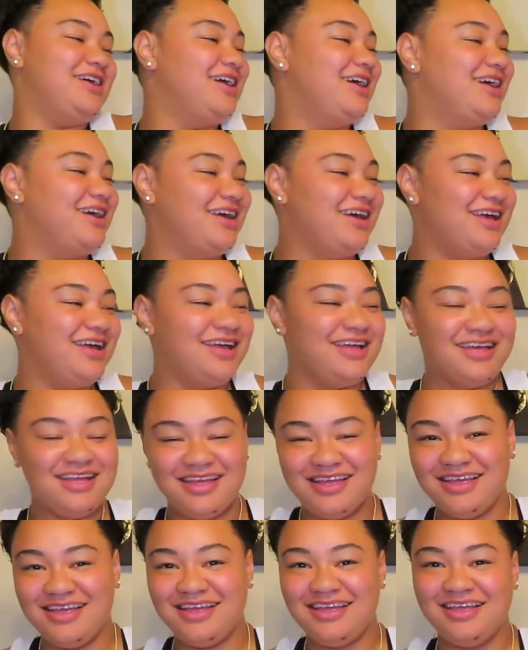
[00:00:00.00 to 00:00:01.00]

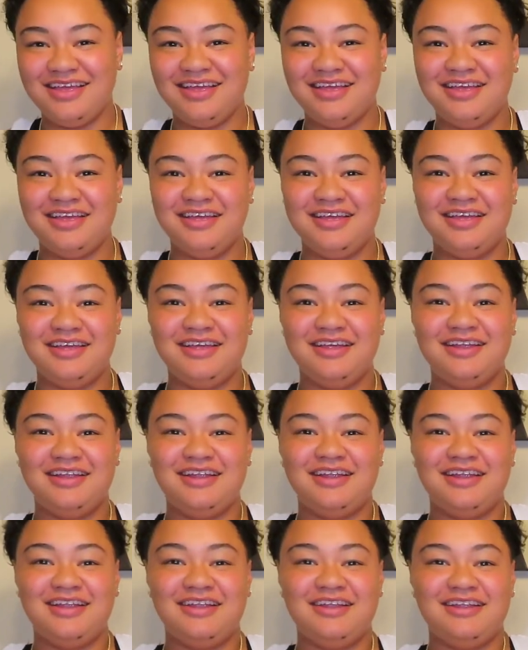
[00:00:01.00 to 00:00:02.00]

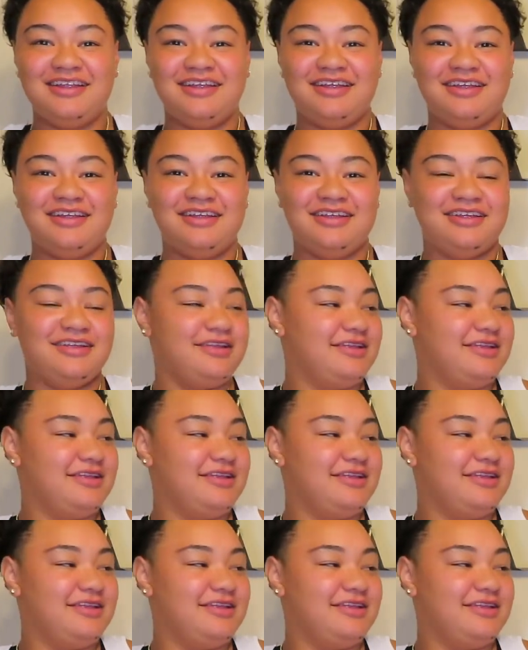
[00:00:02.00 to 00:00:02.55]
(silent)